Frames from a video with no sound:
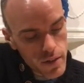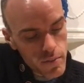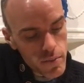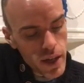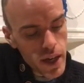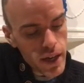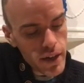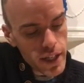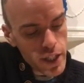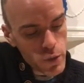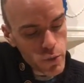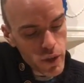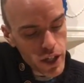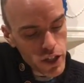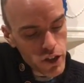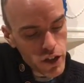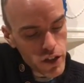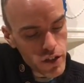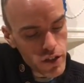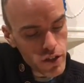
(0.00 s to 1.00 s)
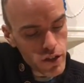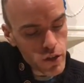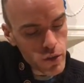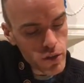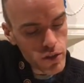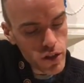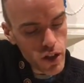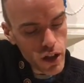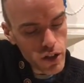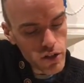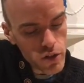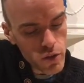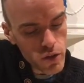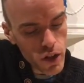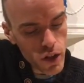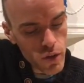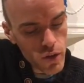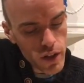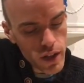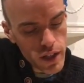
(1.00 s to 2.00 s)
Maharaj Parikshit, who is also
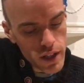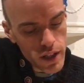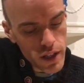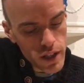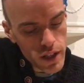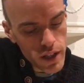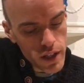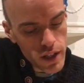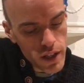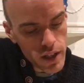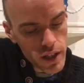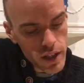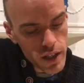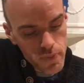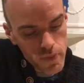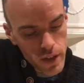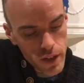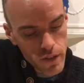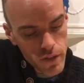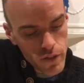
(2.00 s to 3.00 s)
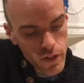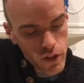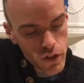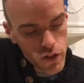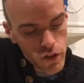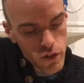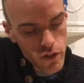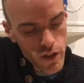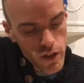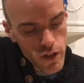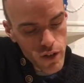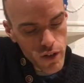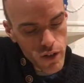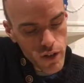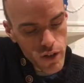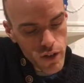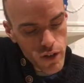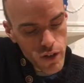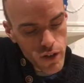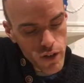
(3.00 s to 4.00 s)
known as Vishnu,
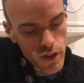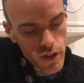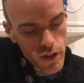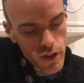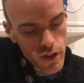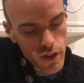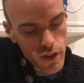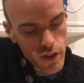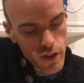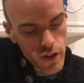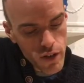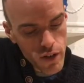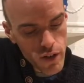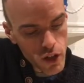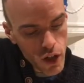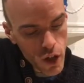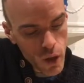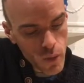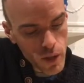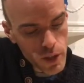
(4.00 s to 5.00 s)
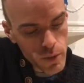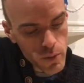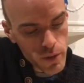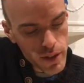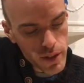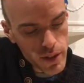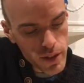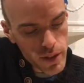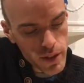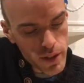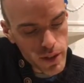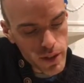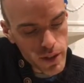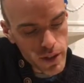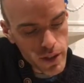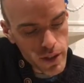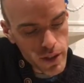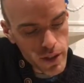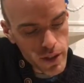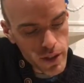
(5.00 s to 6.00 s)
one who is always protected by
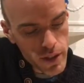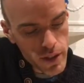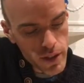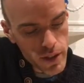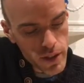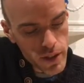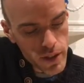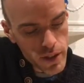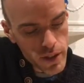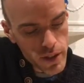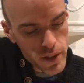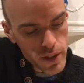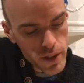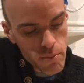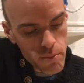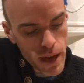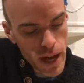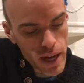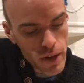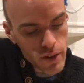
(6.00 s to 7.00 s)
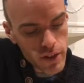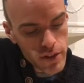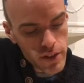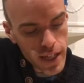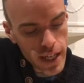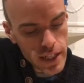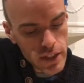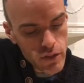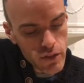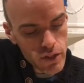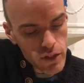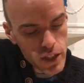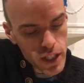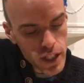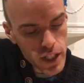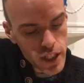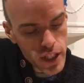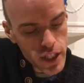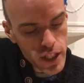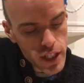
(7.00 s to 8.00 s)
Vishnu, bowed his head to receive
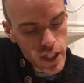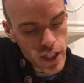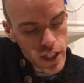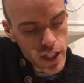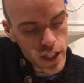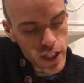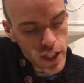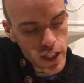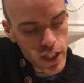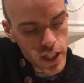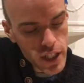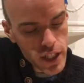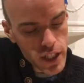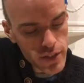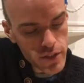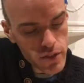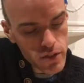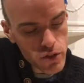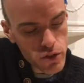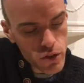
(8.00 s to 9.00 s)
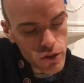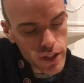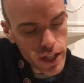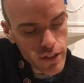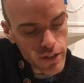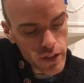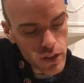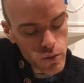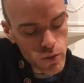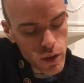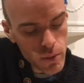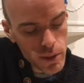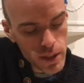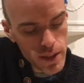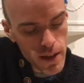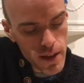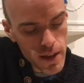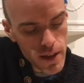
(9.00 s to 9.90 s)
the chief guest, Shukdev Goswami.